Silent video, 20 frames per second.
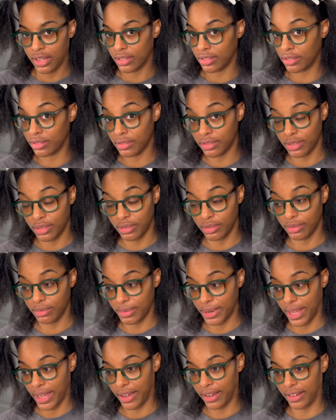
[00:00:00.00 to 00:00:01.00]
YouTube
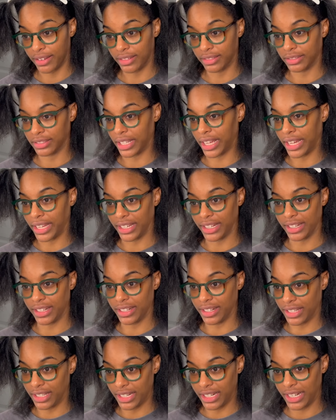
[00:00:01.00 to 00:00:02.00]
now, like
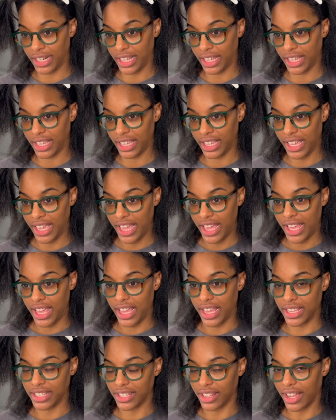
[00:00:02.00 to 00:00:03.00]
none of that.
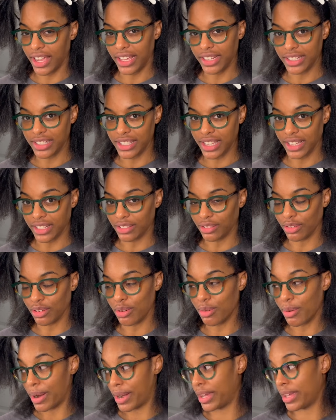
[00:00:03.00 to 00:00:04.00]
And so I had to take a little
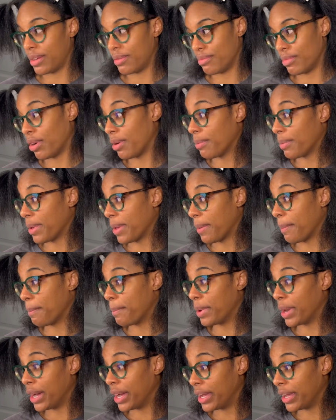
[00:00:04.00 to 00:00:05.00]
quiet moment,
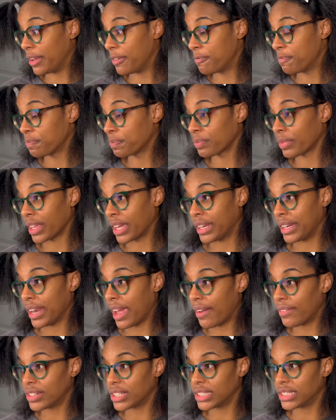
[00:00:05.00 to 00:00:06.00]
but
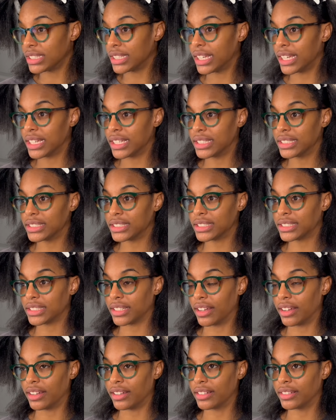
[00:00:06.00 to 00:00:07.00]
nevertheless,
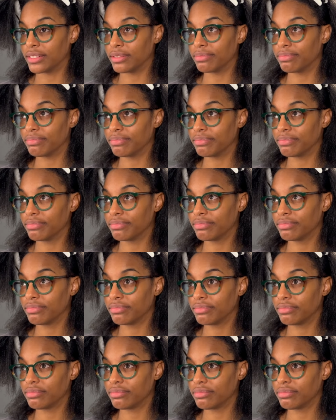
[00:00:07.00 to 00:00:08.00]
um,
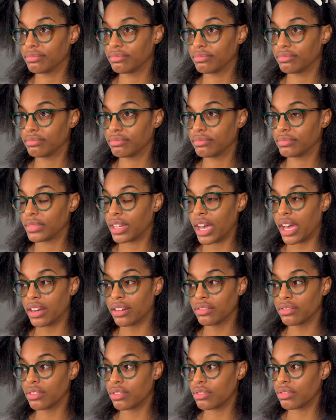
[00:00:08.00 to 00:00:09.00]
I
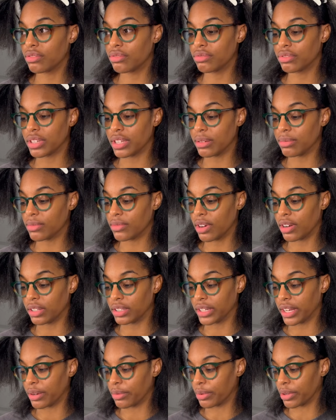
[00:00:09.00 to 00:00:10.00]
don't know who keep calling
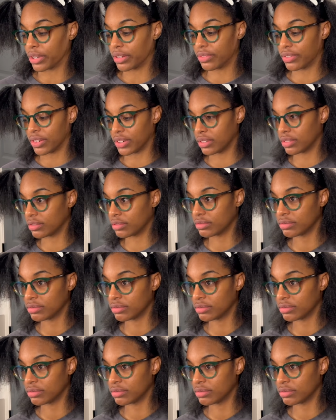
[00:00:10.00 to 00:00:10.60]
that work phone.